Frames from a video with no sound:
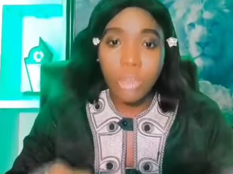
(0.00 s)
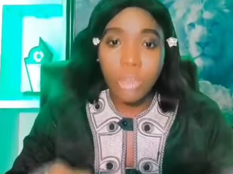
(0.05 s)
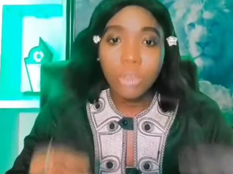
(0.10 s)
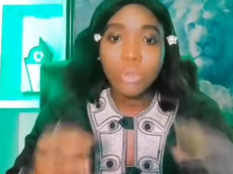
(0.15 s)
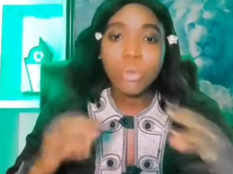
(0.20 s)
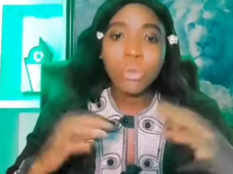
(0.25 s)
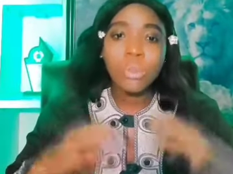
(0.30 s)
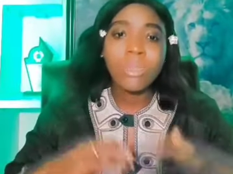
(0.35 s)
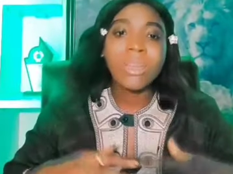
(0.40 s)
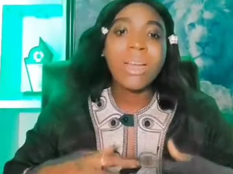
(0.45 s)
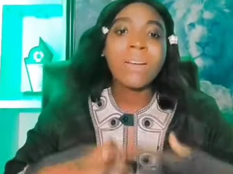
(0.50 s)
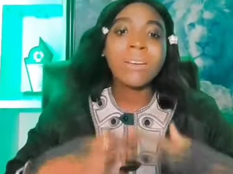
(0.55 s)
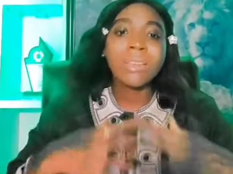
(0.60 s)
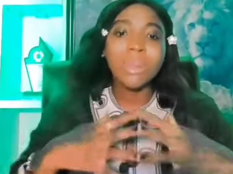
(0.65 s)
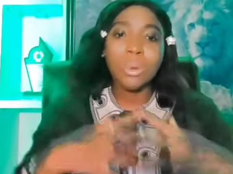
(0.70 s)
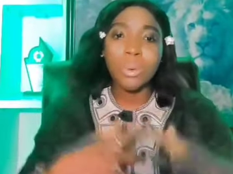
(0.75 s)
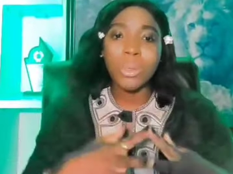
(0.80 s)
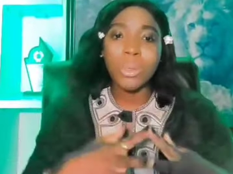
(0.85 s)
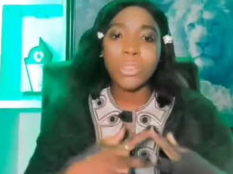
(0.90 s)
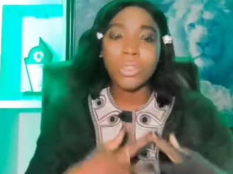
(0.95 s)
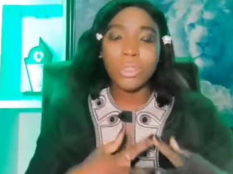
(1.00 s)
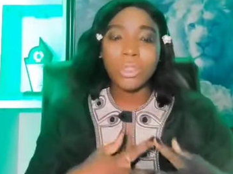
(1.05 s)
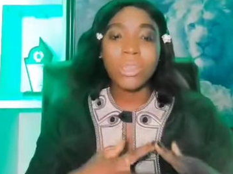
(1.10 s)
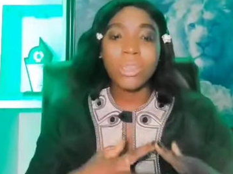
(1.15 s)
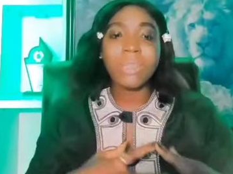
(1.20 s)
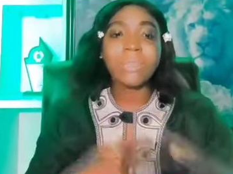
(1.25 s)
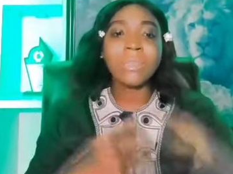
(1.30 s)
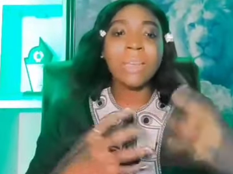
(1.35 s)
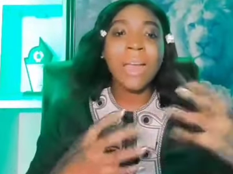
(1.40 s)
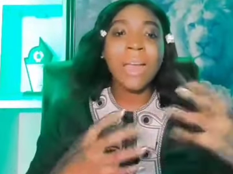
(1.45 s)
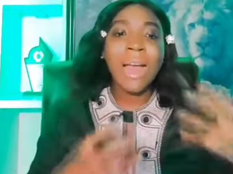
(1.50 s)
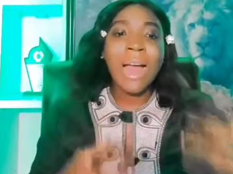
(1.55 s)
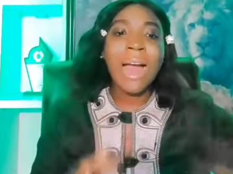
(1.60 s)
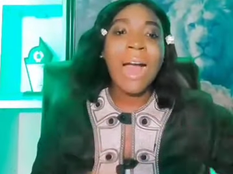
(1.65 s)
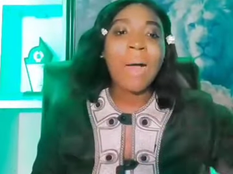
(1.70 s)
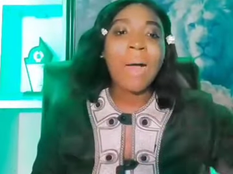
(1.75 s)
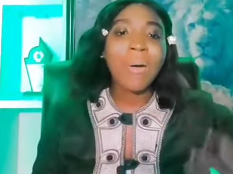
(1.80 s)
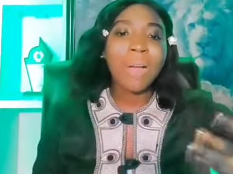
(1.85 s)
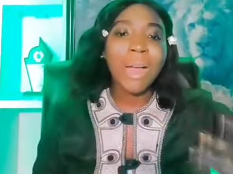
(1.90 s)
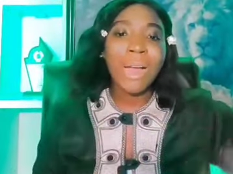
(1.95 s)
So now the question is,
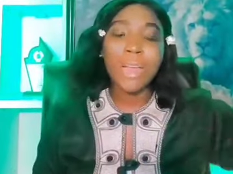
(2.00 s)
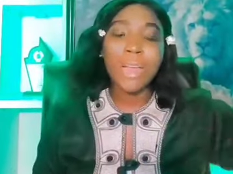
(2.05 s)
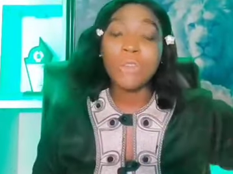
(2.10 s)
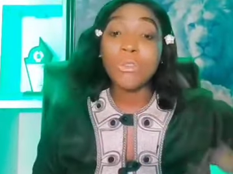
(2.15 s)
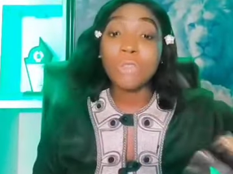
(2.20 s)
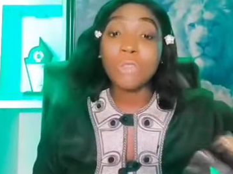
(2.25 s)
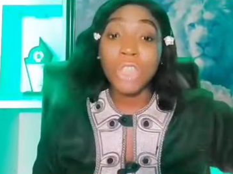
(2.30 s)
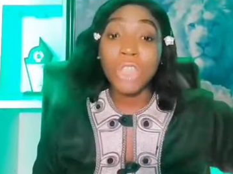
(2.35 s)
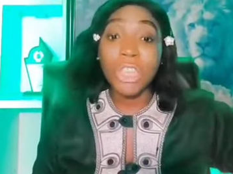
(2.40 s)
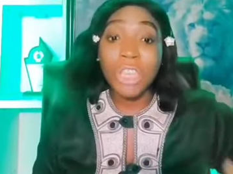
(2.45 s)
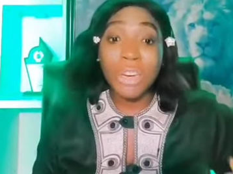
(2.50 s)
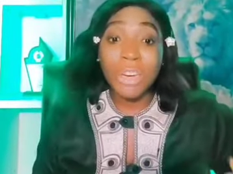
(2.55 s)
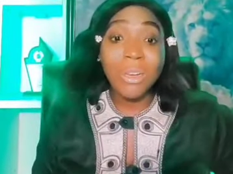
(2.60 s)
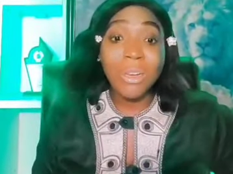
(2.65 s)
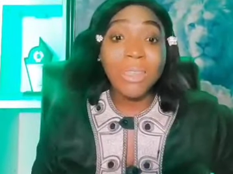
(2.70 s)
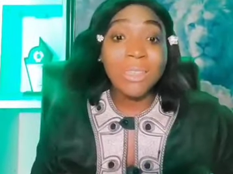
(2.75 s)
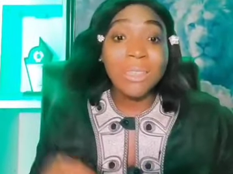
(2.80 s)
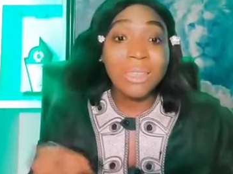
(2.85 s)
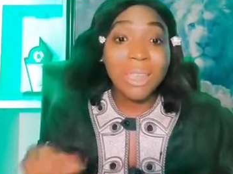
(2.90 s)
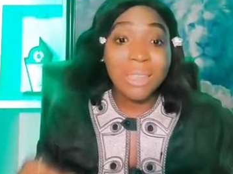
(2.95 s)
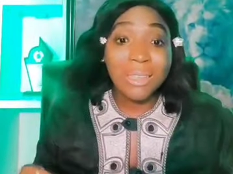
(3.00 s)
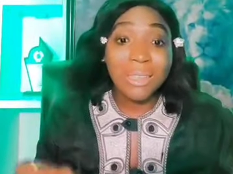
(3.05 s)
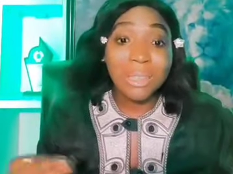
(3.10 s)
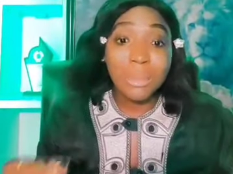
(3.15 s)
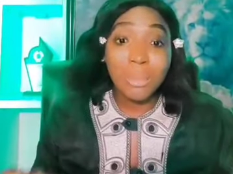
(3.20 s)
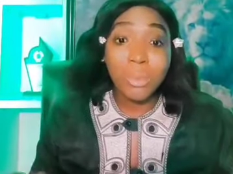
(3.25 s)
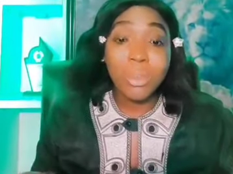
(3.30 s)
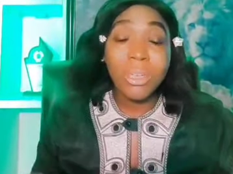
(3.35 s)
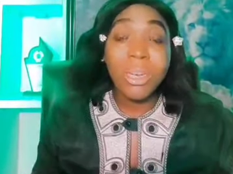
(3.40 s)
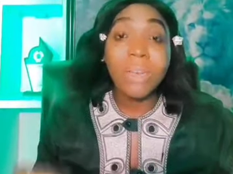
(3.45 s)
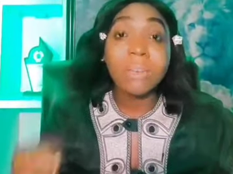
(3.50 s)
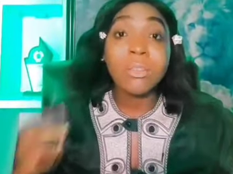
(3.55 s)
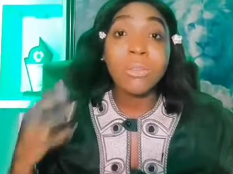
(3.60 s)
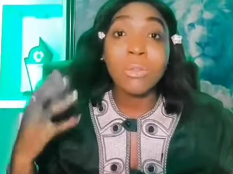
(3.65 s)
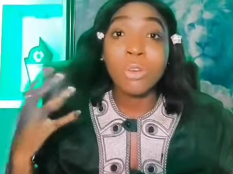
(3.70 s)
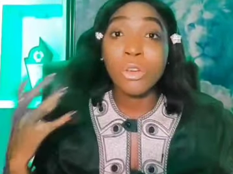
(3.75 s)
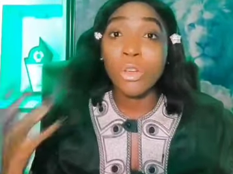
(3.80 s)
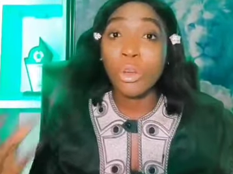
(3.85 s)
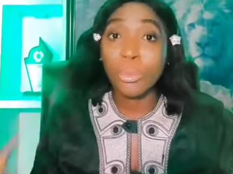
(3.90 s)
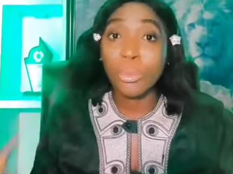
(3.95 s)
how can you generate testimonials
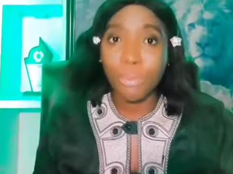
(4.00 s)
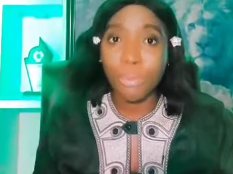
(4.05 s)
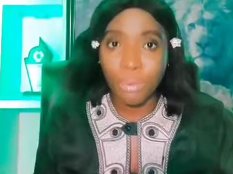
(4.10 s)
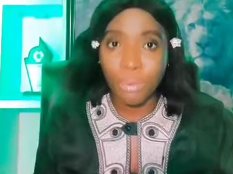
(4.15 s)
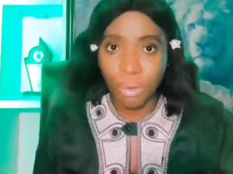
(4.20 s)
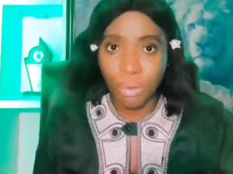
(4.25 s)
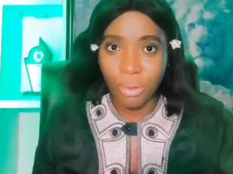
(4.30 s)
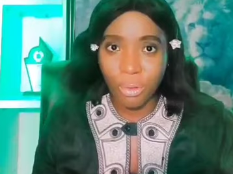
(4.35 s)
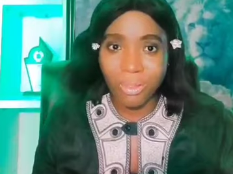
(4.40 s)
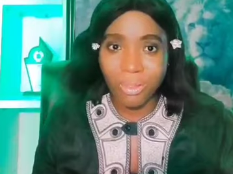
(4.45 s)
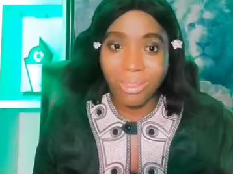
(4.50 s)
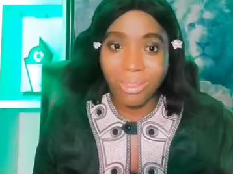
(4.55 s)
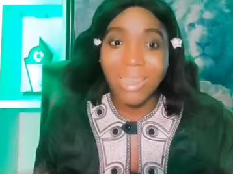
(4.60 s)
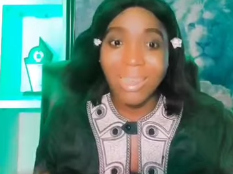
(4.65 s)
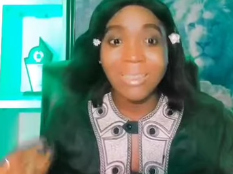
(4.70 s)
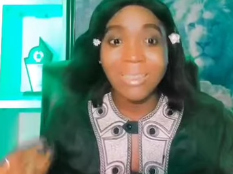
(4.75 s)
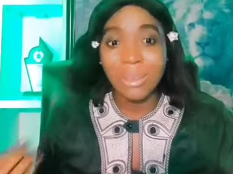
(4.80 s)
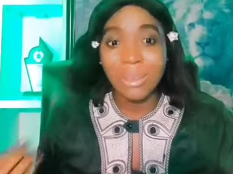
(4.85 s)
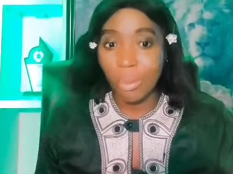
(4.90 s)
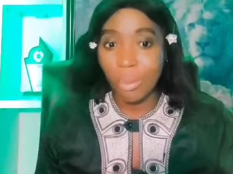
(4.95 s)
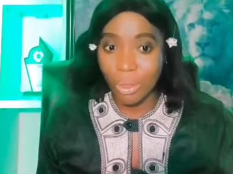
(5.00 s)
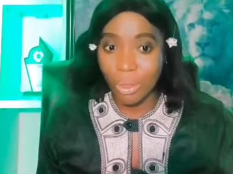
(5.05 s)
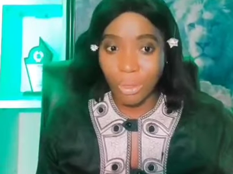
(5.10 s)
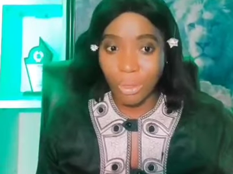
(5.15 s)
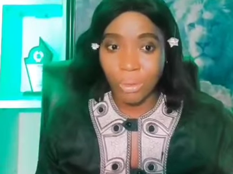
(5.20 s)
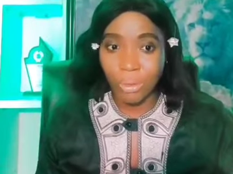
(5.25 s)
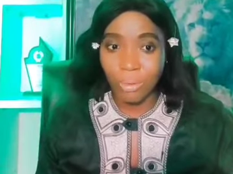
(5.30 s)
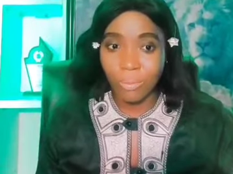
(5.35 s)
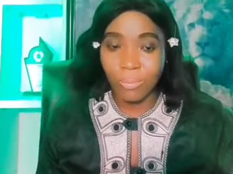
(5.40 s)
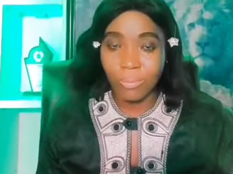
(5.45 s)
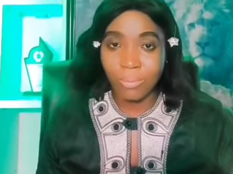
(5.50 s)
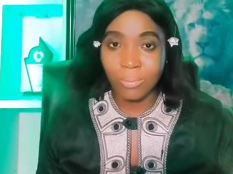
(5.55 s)
for your products? That's the question.